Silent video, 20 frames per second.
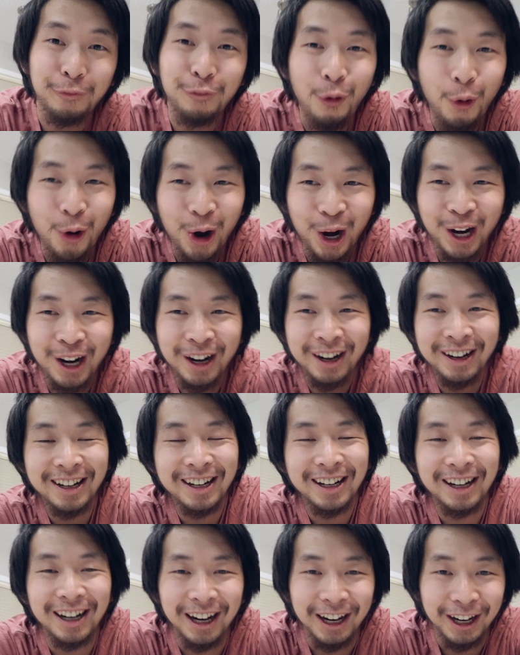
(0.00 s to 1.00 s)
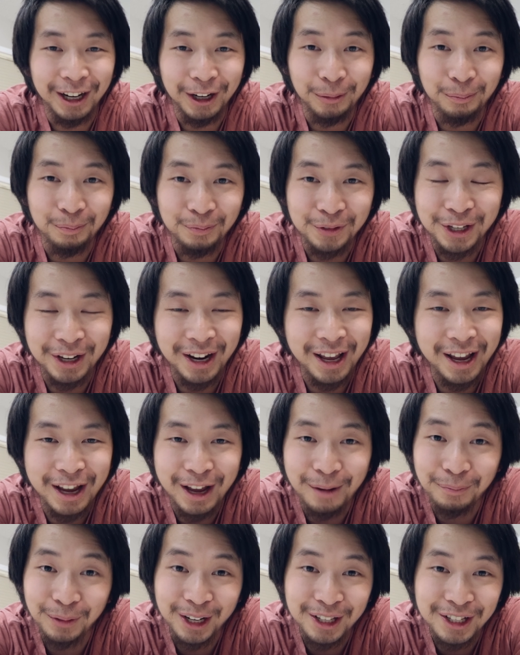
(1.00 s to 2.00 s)
4.
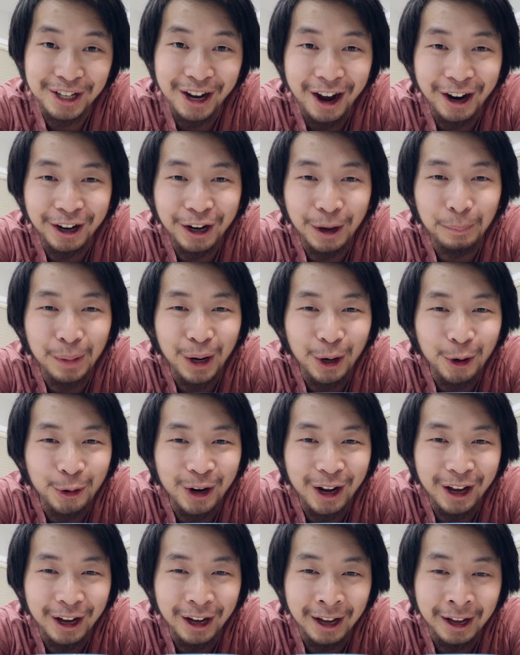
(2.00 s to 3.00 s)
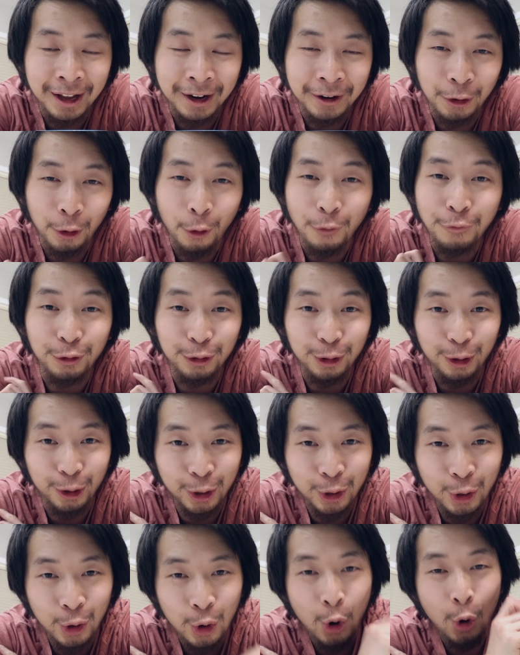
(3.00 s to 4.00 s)
Today I'm going to talk about an
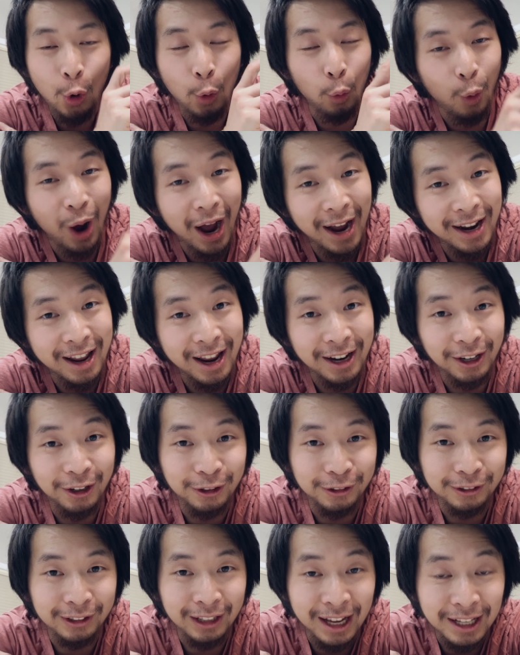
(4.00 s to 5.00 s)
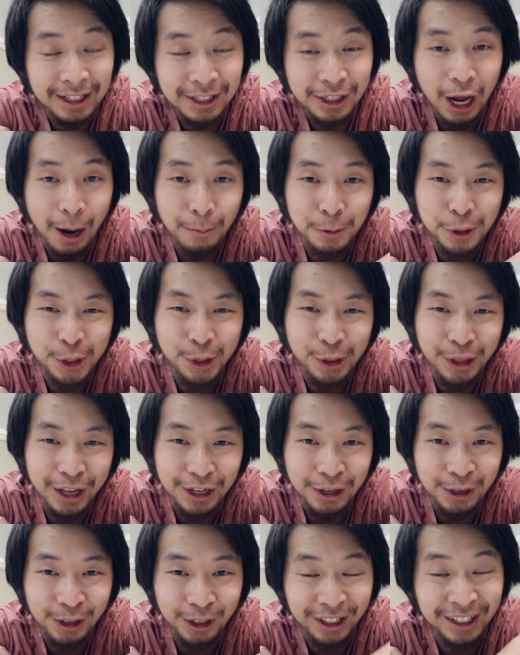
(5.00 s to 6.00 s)
overlook wide-angle lens option
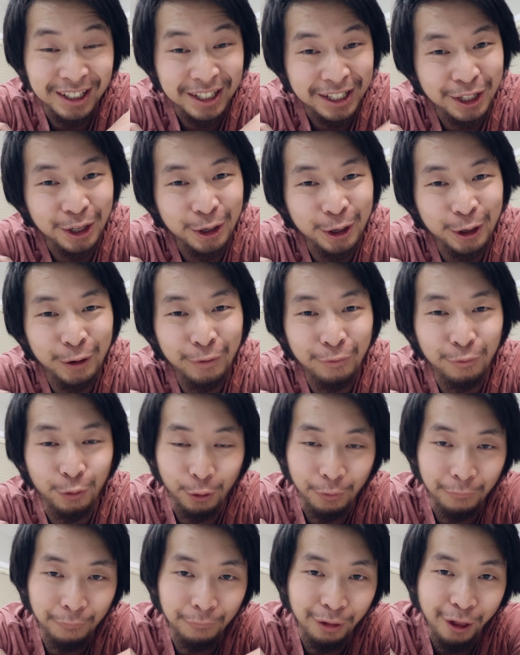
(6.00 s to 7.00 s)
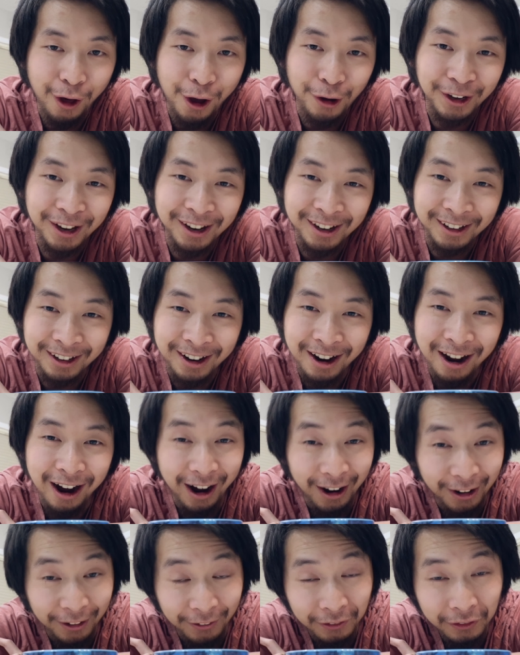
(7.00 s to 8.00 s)
that you could consider for vlogging
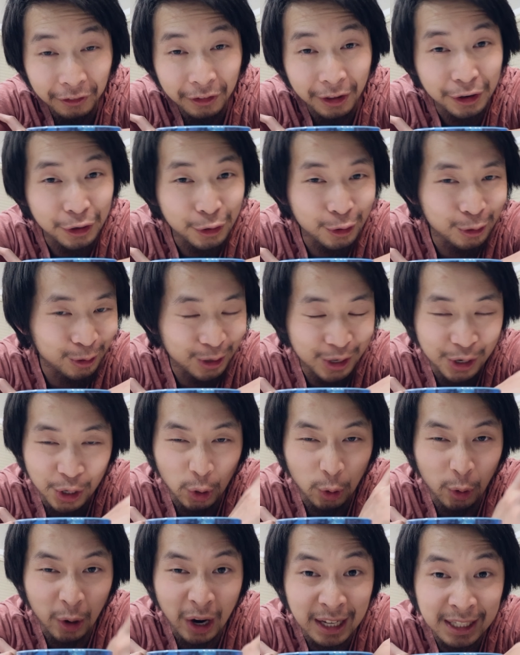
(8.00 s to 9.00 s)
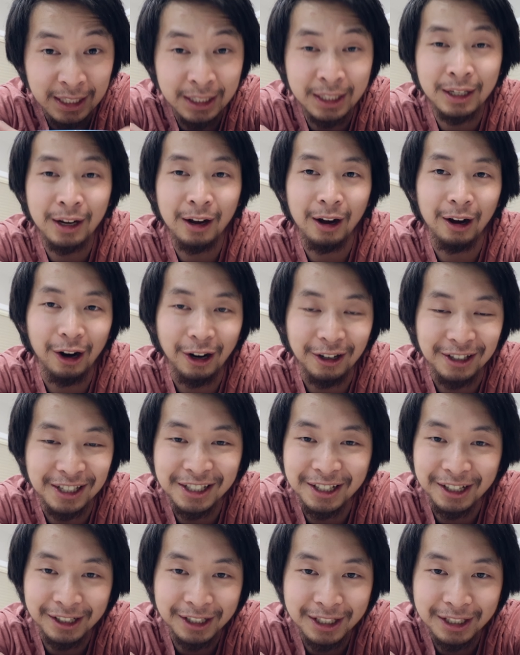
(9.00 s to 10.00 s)
on the new EOS
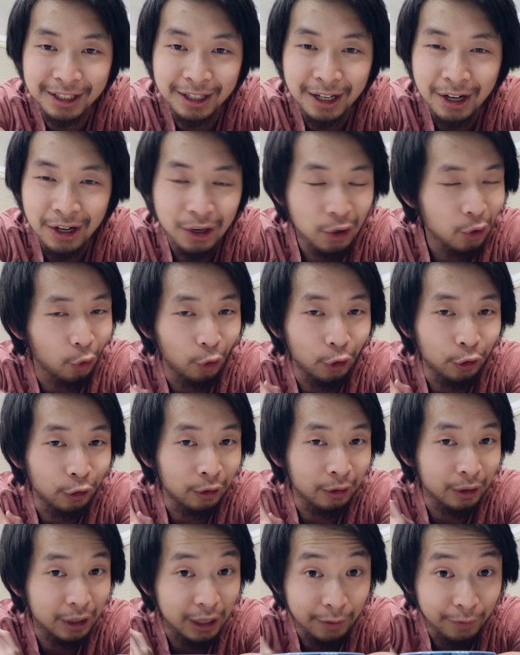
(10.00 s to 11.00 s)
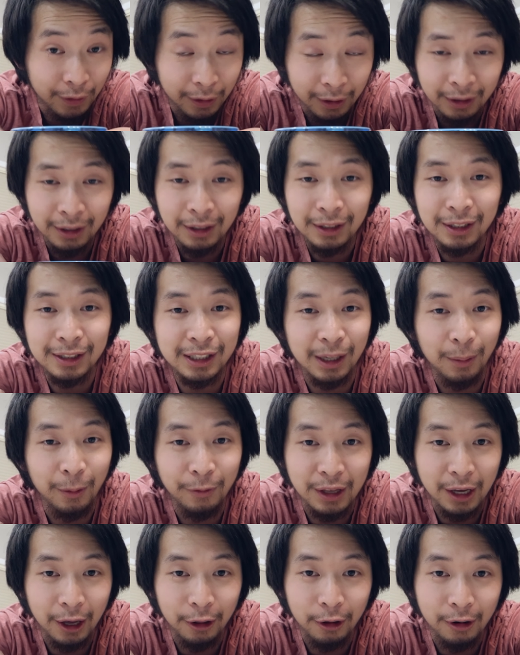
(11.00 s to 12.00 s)
R6 or even some
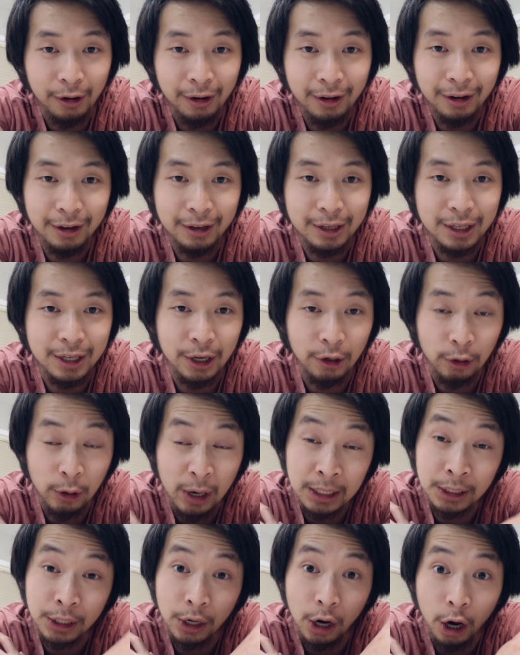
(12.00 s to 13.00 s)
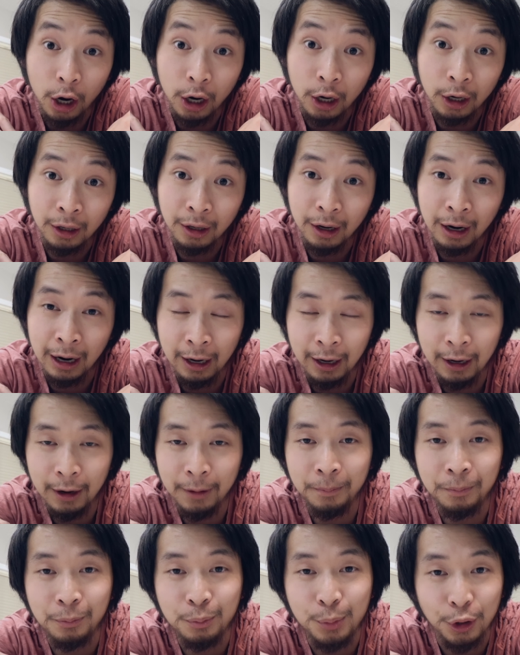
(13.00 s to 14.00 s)
of the other EOS R
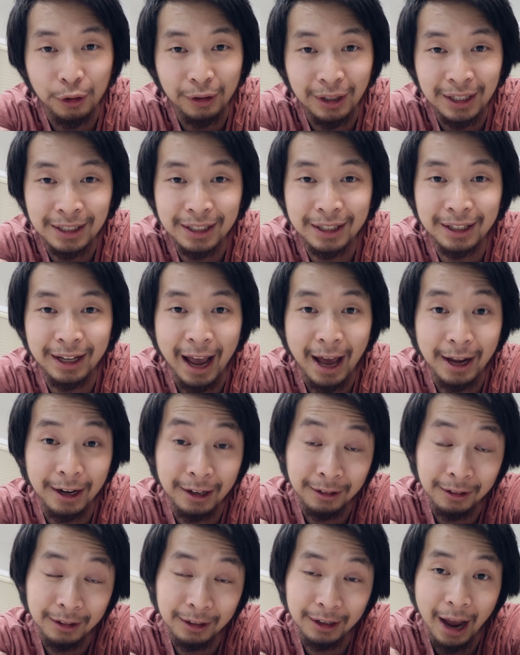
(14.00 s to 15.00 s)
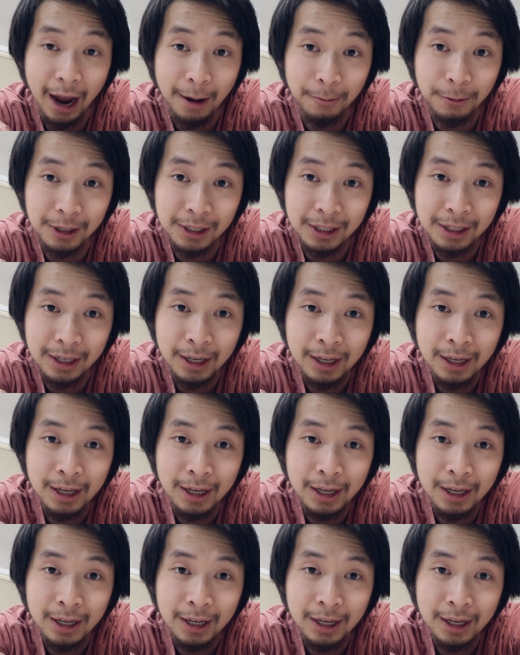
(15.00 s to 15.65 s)
mirrorless Canon cameras.